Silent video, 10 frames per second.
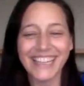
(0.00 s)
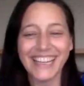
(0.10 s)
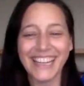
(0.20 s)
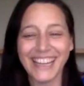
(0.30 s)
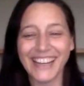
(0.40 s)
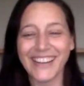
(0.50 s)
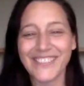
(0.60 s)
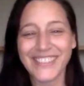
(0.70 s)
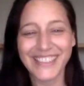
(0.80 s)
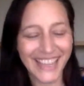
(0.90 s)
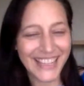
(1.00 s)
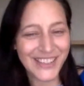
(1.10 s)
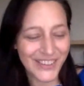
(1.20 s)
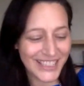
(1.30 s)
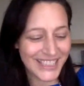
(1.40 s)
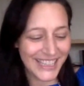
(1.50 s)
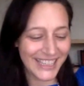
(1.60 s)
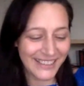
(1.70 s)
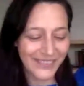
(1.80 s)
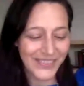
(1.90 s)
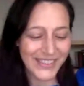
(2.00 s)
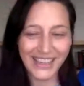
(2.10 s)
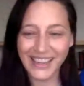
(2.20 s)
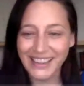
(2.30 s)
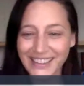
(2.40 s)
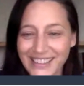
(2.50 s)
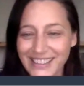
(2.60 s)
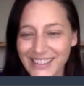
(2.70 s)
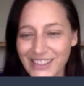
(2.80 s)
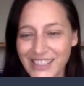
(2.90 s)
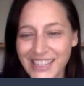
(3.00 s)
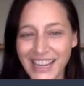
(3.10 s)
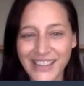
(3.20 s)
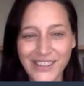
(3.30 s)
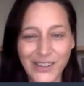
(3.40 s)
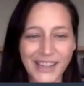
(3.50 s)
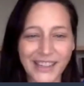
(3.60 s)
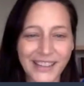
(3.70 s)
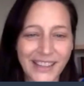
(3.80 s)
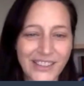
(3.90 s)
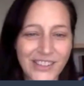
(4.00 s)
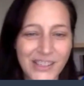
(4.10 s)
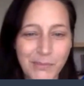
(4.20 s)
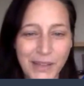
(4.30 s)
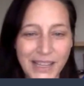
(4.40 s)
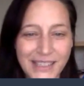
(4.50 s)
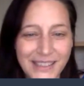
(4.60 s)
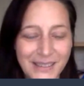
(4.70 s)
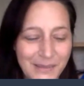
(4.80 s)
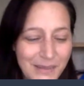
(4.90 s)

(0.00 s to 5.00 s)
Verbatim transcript: Um, yes, Christine. Uh, she's saying to you, Joanna, that she's blessed